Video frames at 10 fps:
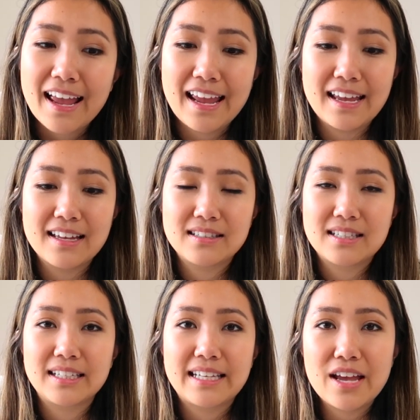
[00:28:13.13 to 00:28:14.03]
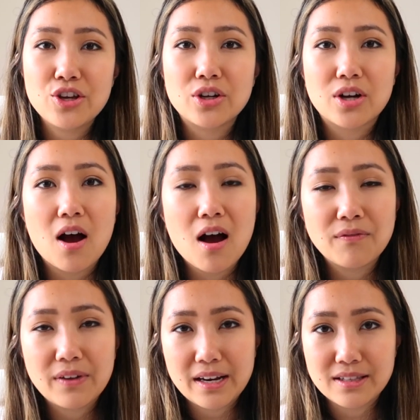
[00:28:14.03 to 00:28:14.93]
and to get your
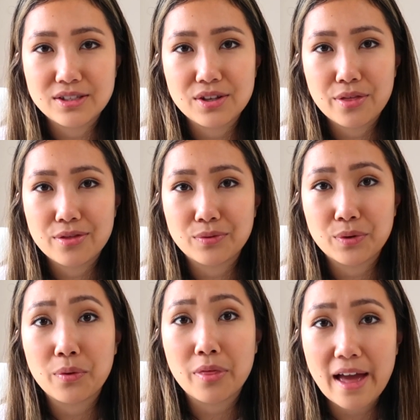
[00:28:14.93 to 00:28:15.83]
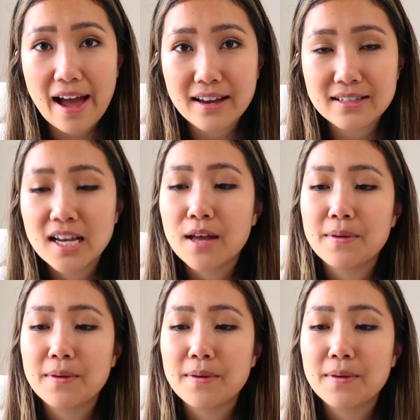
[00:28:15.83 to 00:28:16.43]
confidence through that.